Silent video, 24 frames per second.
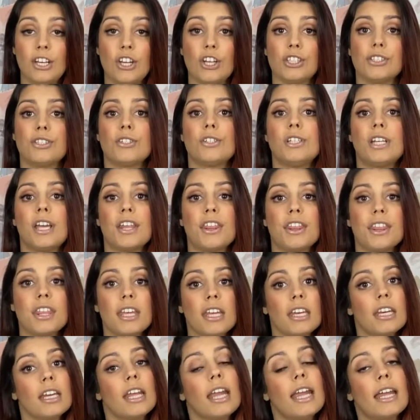not on a
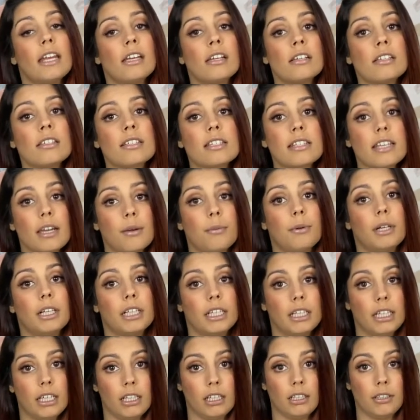thin and unstable
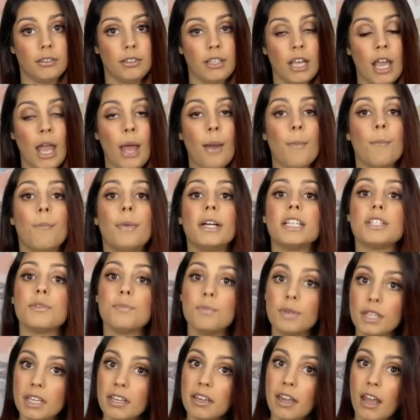heel. But
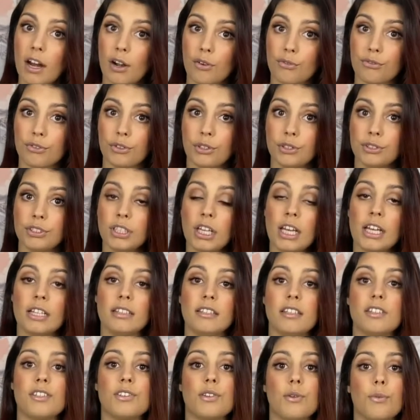be careful,
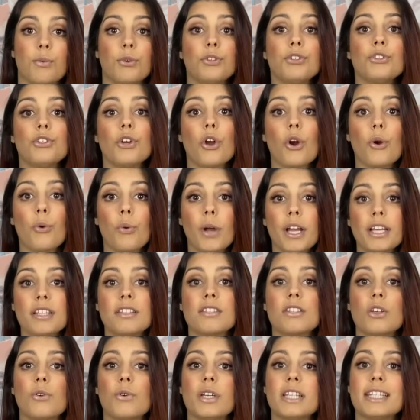distribute your weight
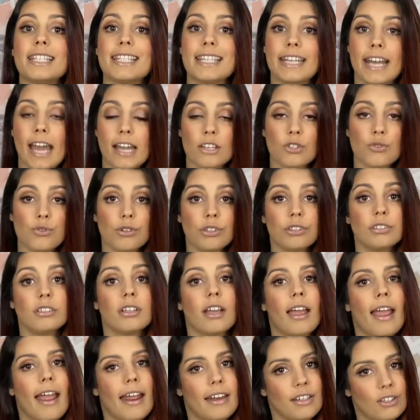so it's natural
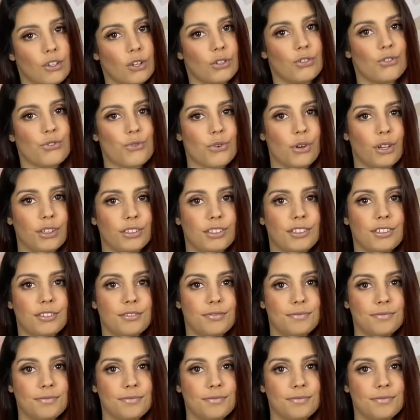and controlled.